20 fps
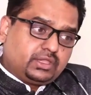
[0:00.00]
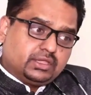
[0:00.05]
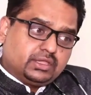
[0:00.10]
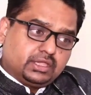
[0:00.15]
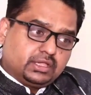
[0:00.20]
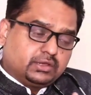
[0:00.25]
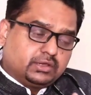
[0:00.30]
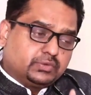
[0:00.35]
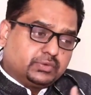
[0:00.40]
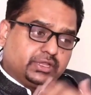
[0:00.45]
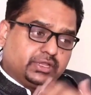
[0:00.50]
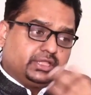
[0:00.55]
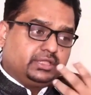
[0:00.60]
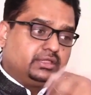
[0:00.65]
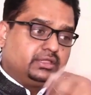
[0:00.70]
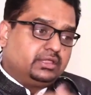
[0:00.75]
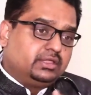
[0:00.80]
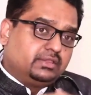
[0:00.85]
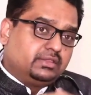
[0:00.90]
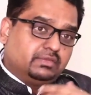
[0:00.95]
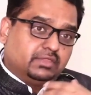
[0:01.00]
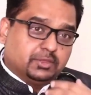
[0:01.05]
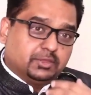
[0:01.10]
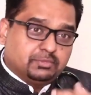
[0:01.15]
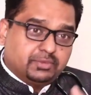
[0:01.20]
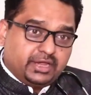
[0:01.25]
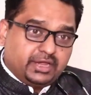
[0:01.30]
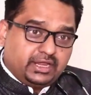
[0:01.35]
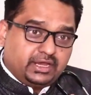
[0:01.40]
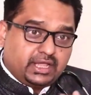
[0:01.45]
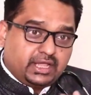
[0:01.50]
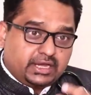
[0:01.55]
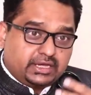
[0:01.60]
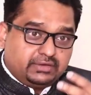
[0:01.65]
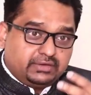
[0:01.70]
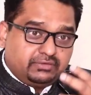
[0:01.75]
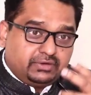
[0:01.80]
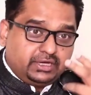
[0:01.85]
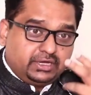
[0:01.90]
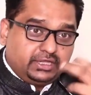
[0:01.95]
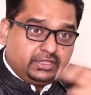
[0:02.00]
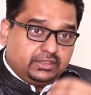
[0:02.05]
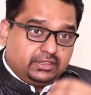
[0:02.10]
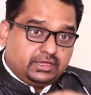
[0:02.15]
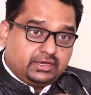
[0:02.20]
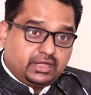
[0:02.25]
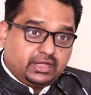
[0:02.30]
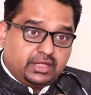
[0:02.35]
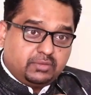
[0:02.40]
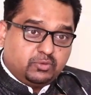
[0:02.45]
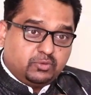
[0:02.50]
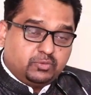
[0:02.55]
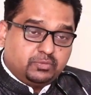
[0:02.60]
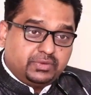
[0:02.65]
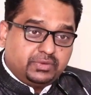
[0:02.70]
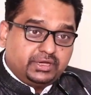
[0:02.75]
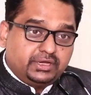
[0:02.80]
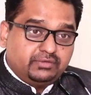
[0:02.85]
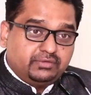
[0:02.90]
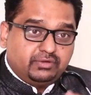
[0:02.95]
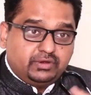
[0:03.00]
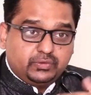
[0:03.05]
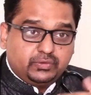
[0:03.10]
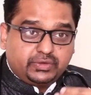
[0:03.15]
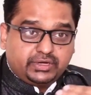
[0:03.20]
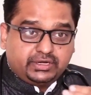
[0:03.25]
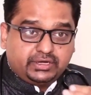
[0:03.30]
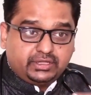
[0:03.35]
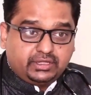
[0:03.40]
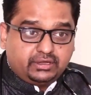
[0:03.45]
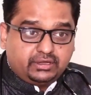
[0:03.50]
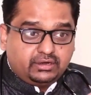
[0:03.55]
including their brain activity, their eye movement. We look at